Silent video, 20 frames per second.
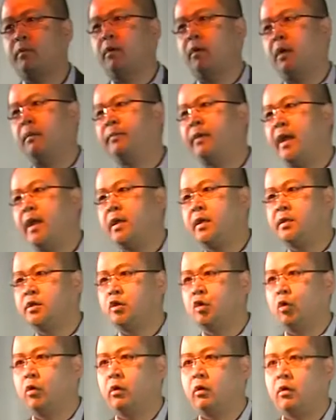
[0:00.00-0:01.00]
uptake in
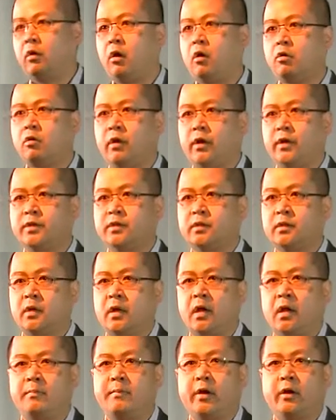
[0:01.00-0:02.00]
solar all across
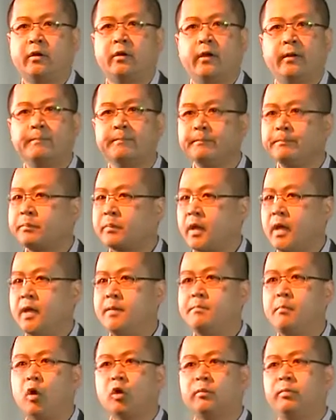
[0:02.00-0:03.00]
America
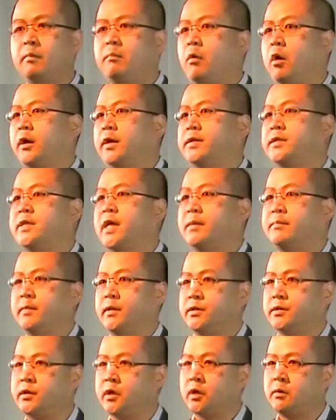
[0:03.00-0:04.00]
in multiple market
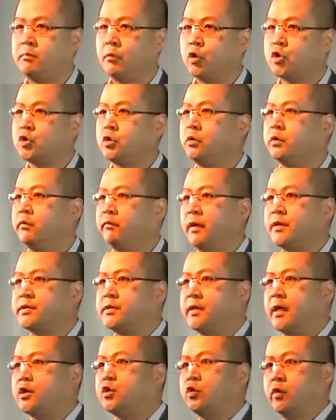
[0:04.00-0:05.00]
segments, the commercial, the
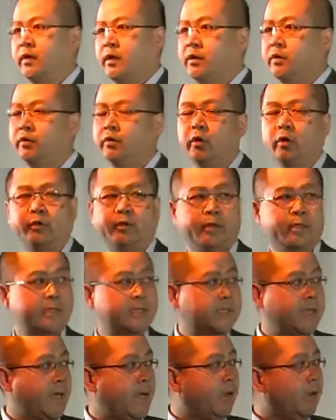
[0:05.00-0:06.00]
residential, and the utility
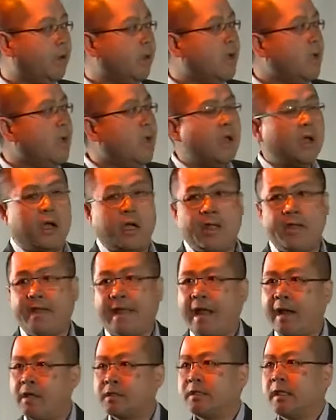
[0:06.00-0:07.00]
scale. And
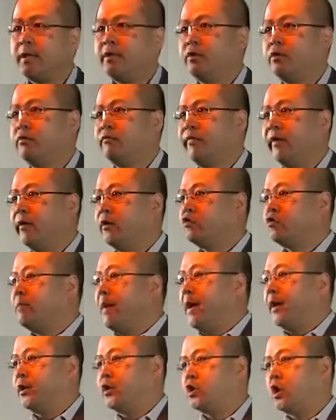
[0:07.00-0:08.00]
that has led to very
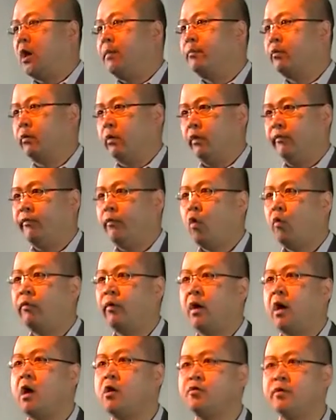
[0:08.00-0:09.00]
dramatic job growth. Over
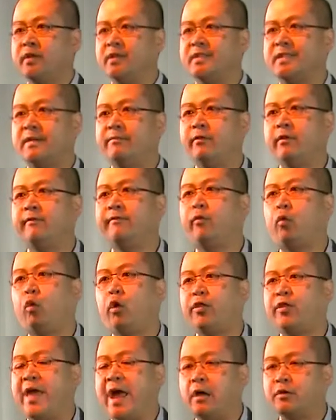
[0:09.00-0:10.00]

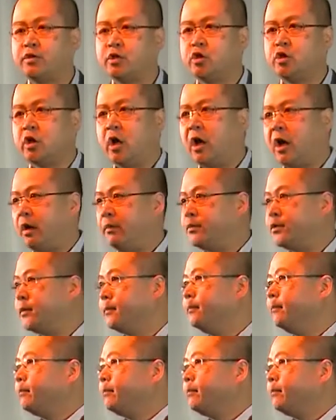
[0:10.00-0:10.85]
174,000 jobs